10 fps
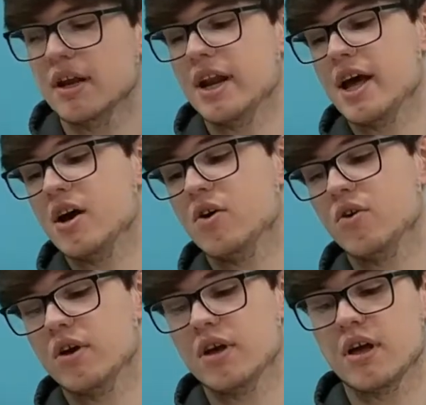
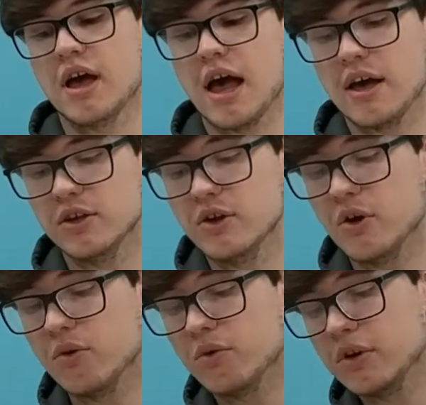Now, you
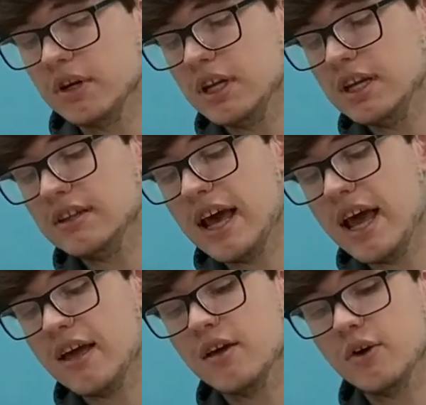don't need
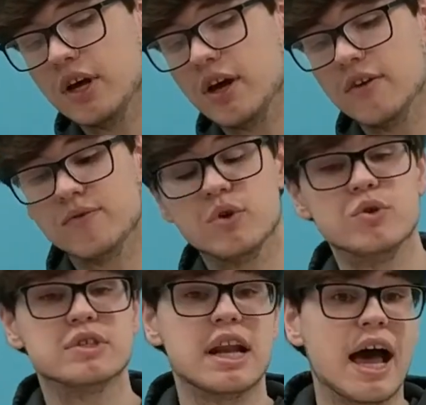that if you
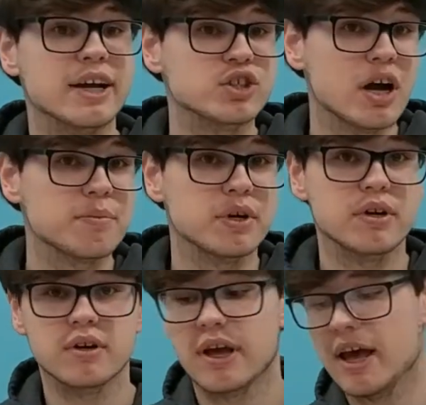use an eyedropper
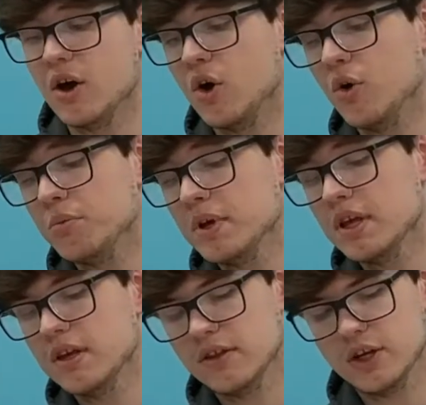at home.
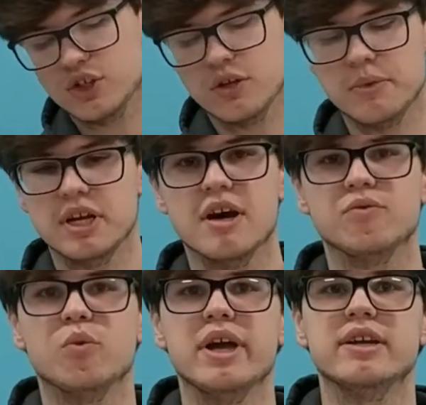There should be
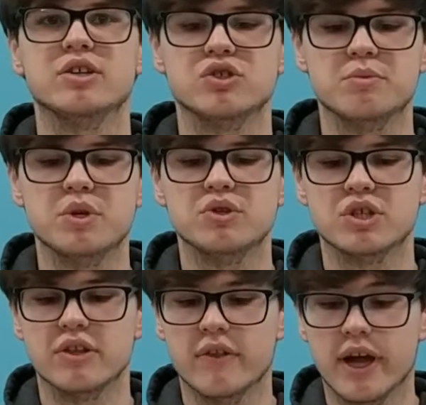enough weight
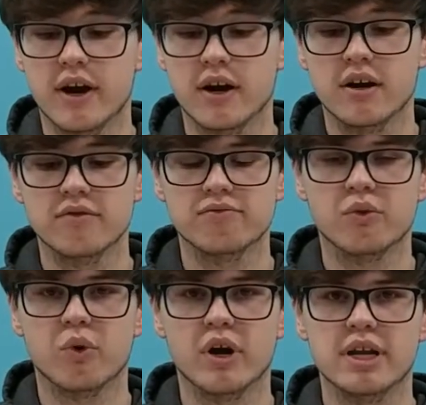distribution there
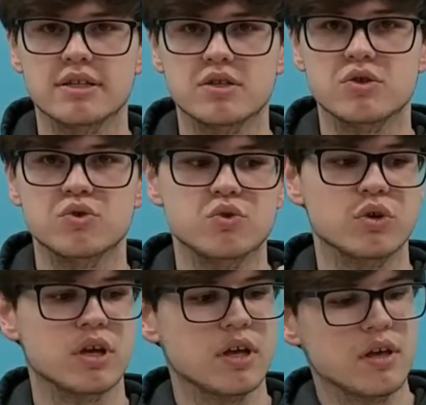for it to
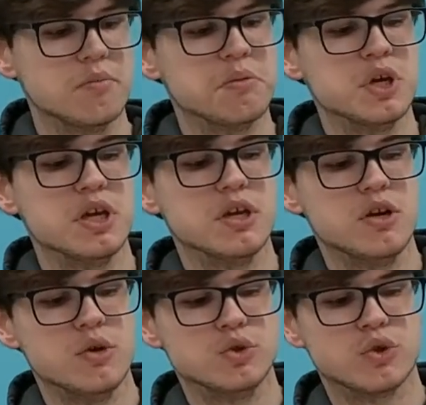be
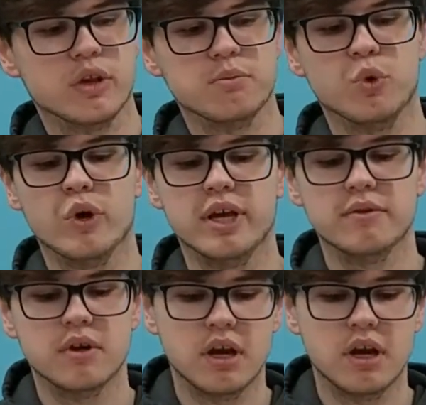neutrally buoyant.